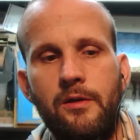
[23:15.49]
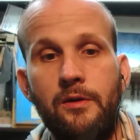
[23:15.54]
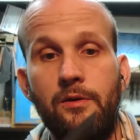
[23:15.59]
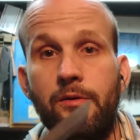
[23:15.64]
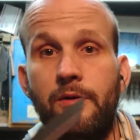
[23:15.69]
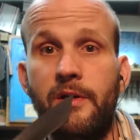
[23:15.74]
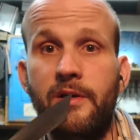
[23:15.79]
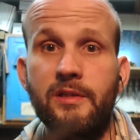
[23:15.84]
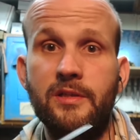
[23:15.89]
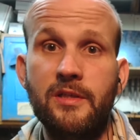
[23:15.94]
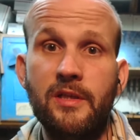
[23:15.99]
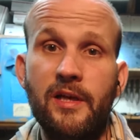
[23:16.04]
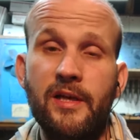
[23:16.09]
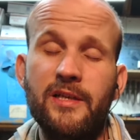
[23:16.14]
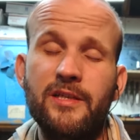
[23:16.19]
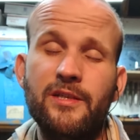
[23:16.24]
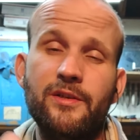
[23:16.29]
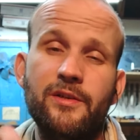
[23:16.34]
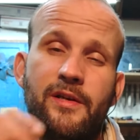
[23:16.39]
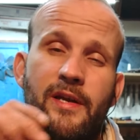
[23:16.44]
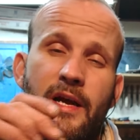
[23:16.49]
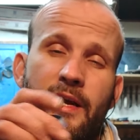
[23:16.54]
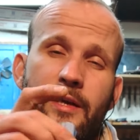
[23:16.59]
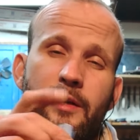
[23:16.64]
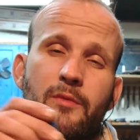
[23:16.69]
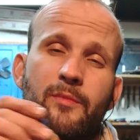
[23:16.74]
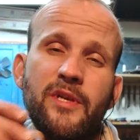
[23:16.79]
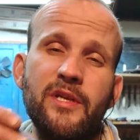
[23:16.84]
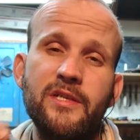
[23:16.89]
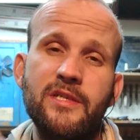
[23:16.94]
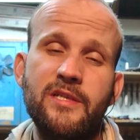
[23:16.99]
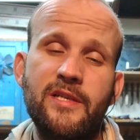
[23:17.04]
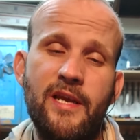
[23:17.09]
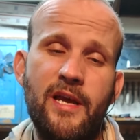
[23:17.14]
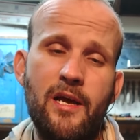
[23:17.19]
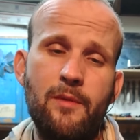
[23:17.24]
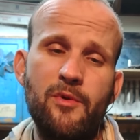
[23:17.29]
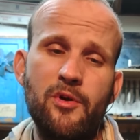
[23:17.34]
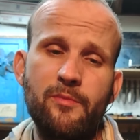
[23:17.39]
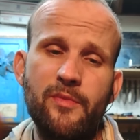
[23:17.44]
Great slicer. Not going to be a
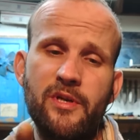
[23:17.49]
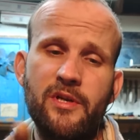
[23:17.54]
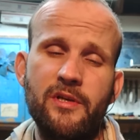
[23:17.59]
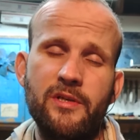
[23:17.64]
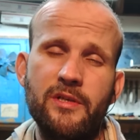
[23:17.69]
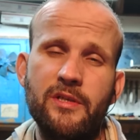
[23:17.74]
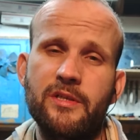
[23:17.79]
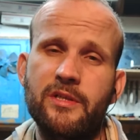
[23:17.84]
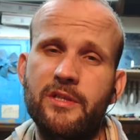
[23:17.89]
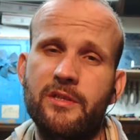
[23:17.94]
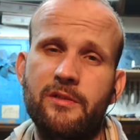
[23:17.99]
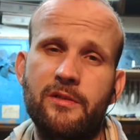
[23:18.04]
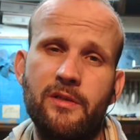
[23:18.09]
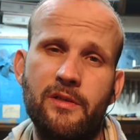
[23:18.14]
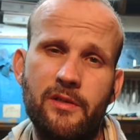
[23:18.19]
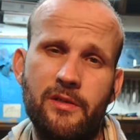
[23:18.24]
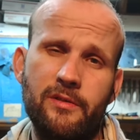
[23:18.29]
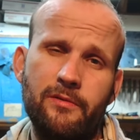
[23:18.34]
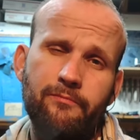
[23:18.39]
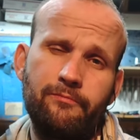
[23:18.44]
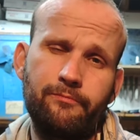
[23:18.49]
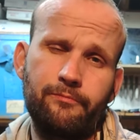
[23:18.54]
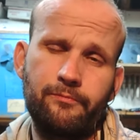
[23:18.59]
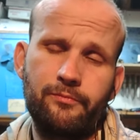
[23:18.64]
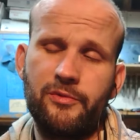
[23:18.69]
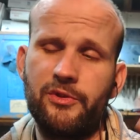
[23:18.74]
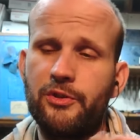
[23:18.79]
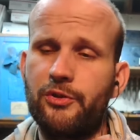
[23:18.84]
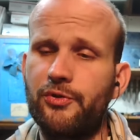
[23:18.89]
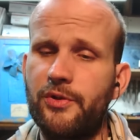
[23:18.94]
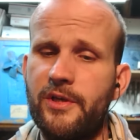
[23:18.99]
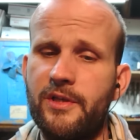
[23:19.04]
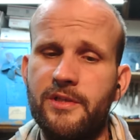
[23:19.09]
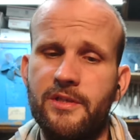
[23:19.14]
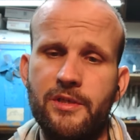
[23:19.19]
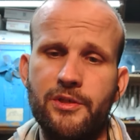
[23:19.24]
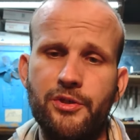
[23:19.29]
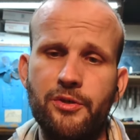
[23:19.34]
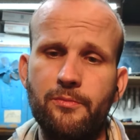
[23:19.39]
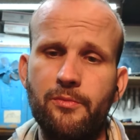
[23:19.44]
stabber because the
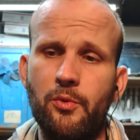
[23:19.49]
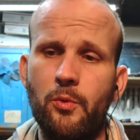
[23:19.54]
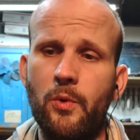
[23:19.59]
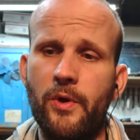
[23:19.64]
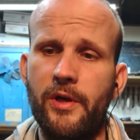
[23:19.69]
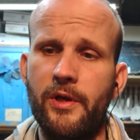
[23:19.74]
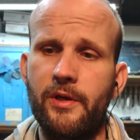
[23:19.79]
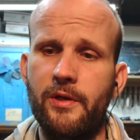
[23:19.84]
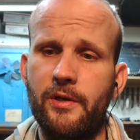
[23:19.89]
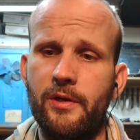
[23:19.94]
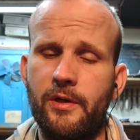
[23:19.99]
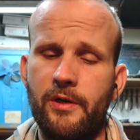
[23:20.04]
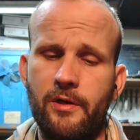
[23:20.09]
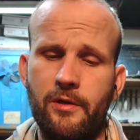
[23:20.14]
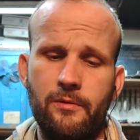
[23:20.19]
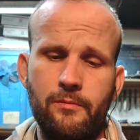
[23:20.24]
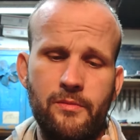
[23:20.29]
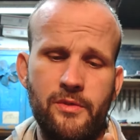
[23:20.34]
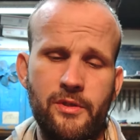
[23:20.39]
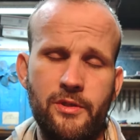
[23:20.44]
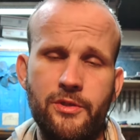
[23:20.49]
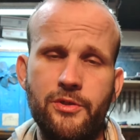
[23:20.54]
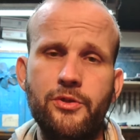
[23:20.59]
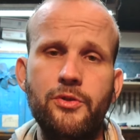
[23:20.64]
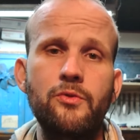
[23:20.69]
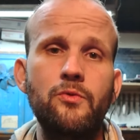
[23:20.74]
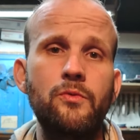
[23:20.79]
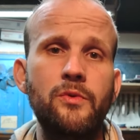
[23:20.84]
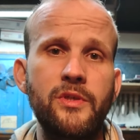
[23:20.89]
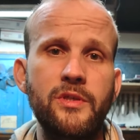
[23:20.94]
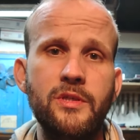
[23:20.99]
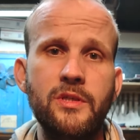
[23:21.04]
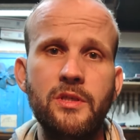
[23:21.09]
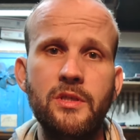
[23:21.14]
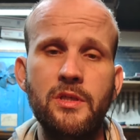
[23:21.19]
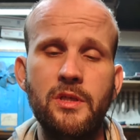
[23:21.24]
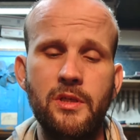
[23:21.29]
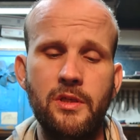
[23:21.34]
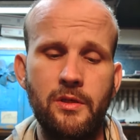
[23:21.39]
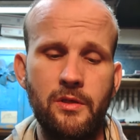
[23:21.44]
transition point is too
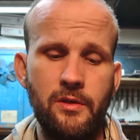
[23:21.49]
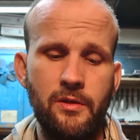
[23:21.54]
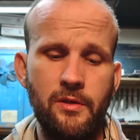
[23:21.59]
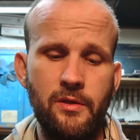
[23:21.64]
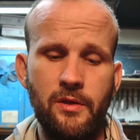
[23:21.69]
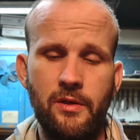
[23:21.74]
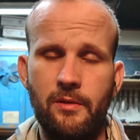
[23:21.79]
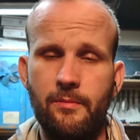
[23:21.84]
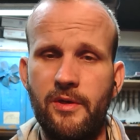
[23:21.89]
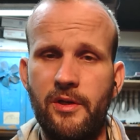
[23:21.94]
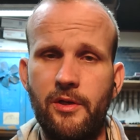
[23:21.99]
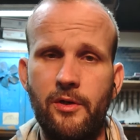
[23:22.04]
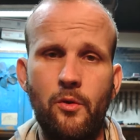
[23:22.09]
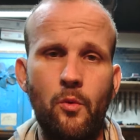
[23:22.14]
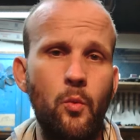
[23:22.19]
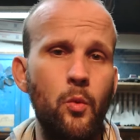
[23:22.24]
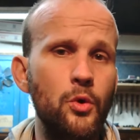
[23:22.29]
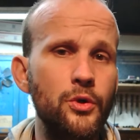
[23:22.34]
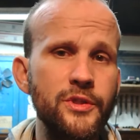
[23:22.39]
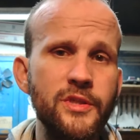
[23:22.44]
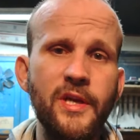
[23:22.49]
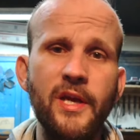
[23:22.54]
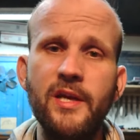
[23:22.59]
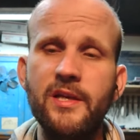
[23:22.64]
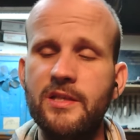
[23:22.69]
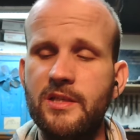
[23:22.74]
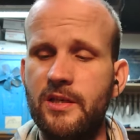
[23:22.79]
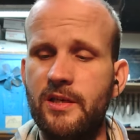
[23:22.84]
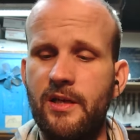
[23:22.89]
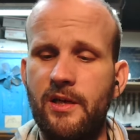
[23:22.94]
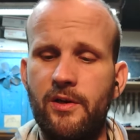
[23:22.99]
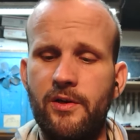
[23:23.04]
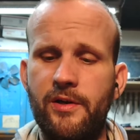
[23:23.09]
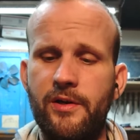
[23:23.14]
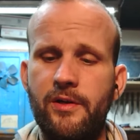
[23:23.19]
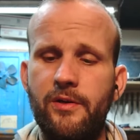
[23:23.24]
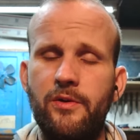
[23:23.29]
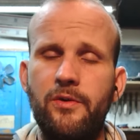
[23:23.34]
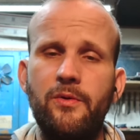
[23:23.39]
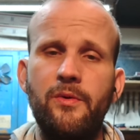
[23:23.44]
risky. I mean, in a worst case
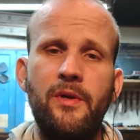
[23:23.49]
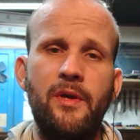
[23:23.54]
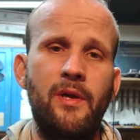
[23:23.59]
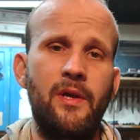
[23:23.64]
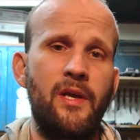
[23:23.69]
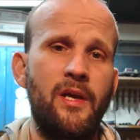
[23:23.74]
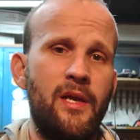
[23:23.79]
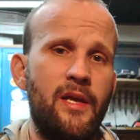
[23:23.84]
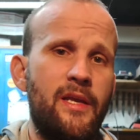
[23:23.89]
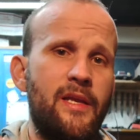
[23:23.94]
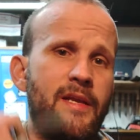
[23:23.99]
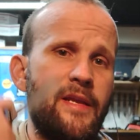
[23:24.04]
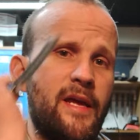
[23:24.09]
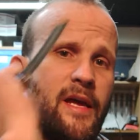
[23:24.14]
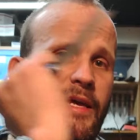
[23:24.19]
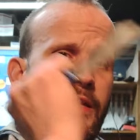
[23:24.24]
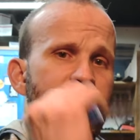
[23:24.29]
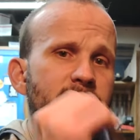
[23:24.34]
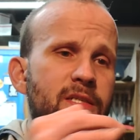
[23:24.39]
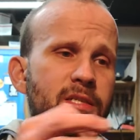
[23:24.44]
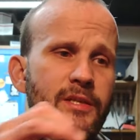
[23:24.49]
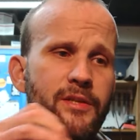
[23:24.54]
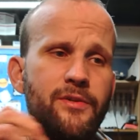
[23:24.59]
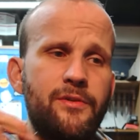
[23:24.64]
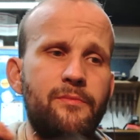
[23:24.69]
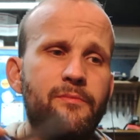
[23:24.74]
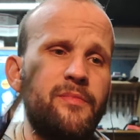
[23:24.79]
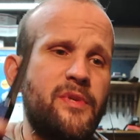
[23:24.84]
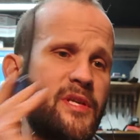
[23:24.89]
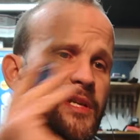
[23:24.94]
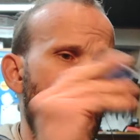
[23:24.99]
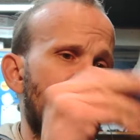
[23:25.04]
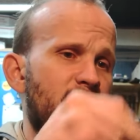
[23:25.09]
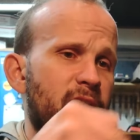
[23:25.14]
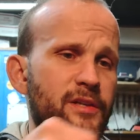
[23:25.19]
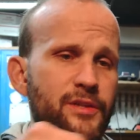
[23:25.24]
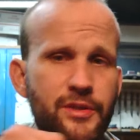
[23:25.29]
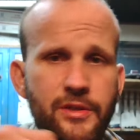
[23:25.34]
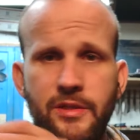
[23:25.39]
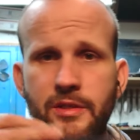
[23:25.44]
scenario, yes, and you'd be
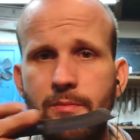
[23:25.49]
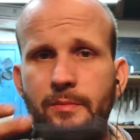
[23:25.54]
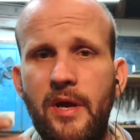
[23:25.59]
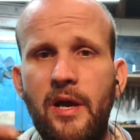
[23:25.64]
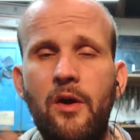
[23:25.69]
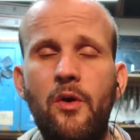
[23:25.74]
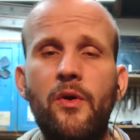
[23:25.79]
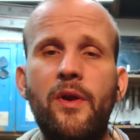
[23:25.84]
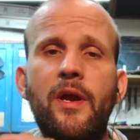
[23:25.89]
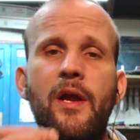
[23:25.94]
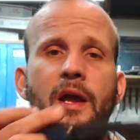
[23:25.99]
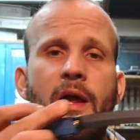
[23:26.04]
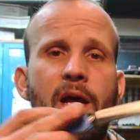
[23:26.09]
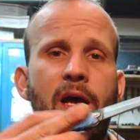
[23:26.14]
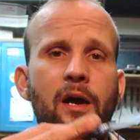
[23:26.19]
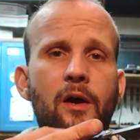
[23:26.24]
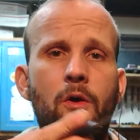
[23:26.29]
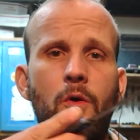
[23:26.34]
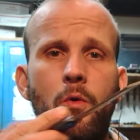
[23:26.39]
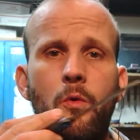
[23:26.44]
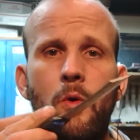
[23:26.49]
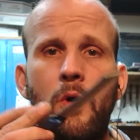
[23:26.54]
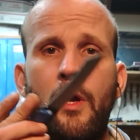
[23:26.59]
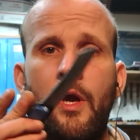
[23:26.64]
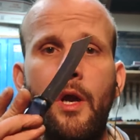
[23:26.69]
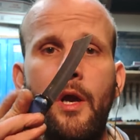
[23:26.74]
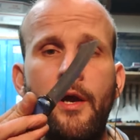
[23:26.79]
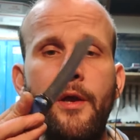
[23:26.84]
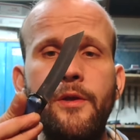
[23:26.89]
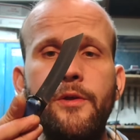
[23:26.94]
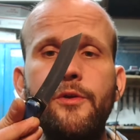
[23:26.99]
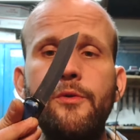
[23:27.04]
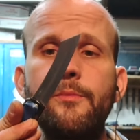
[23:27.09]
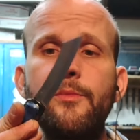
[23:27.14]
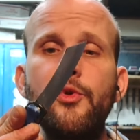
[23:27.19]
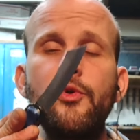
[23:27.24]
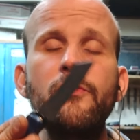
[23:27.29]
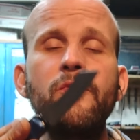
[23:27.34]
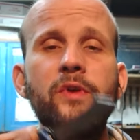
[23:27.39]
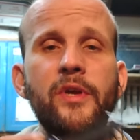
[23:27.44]
conscious about how you're
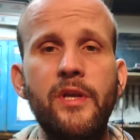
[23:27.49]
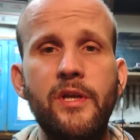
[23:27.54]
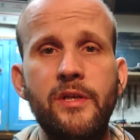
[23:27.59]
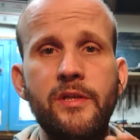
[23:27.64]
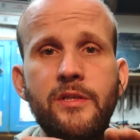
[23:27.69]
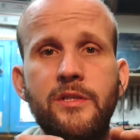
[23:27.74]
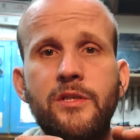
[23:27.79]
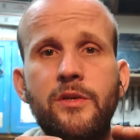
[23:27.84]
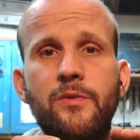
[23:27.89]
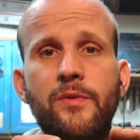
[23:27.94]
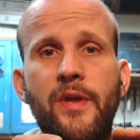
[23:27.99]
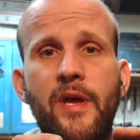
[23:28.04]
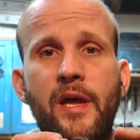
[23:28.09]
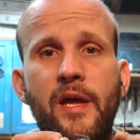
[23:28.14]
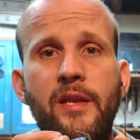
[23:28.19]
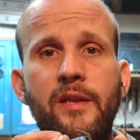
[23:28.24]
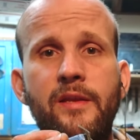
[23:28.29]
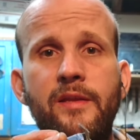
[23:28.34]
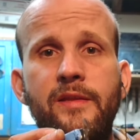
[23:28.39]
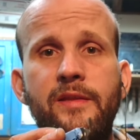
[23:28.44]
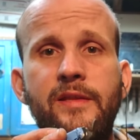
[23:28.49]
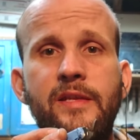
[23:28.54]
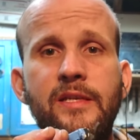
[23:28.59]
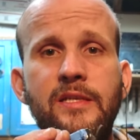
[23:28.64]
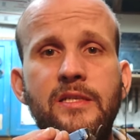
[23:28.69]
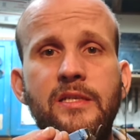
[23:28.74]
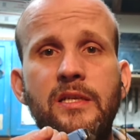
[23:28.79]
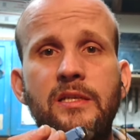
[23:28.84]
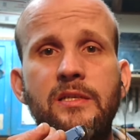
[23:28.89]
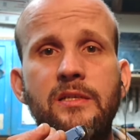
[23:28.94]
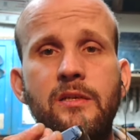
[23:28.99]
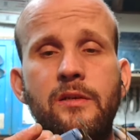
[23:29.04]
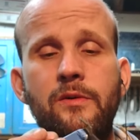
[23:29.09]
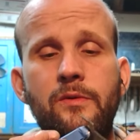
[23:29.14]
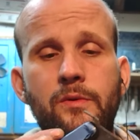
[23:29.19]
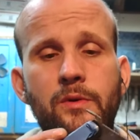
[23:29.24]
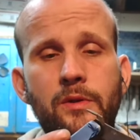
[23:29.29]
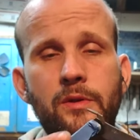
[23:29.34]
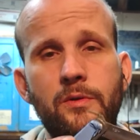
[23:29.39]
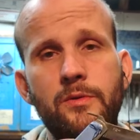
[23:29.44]
moving it so that this doesn't go
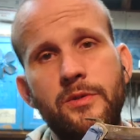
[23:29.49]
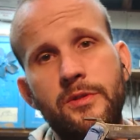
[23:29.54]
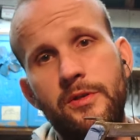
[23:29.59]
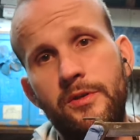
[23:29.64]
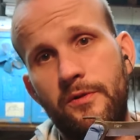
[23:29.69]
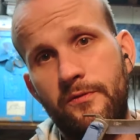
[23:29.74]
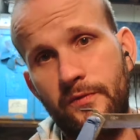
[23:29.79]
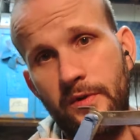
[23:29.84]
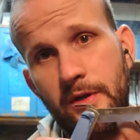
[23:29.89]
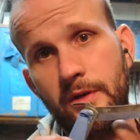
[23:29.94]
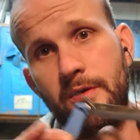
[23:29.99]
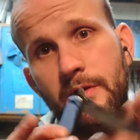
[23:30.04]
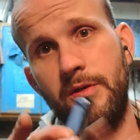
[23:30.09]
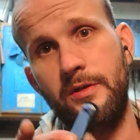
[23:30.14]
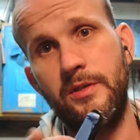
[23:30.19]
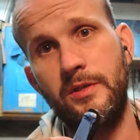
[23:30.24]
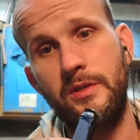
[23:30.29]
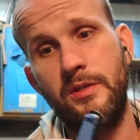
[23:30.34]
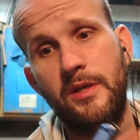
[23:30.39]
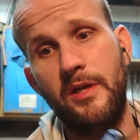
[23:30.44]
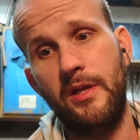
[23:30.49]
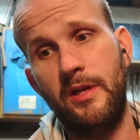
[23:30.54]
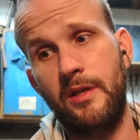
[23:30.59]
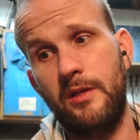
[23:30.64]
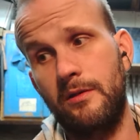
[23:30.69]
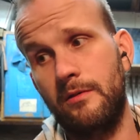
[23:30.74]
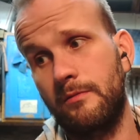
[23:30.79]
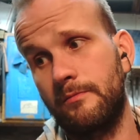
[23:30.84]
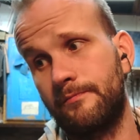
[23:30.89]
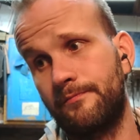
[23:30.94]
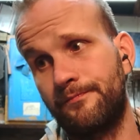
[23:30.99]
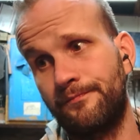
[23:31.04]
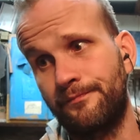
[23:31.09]
close on your fingers and